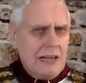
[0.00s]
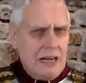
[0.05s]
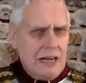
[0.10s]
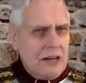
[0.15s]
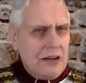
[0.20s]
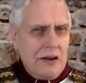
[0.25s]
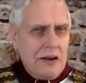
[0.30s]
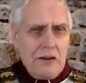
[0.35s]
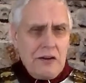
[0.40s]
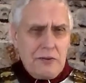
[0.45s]

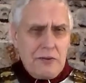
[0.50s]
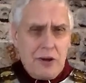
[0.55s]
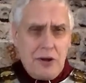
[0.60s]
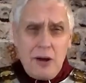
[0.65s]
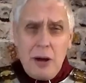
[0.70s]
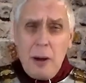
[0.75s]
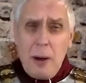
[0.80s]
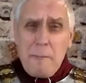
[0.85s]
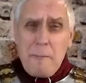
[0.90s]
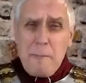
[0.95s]
And I've
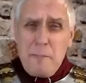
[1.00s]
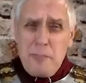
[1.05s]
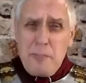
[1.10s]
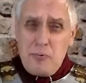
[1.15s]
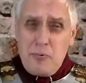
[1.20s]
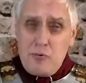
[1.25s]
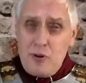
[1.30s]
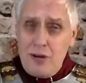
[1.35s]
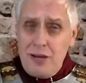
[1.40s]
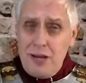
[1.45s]
got a
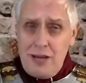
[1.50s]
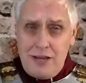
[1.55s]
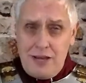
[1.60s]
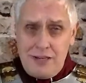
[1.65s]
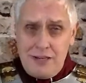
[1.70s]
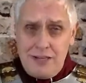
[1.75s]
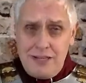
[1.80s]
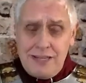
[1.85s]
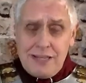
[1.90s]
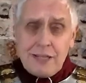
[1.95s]

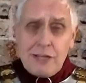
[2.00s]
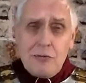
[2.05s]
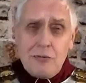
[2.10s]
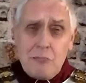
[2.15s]
brilliant little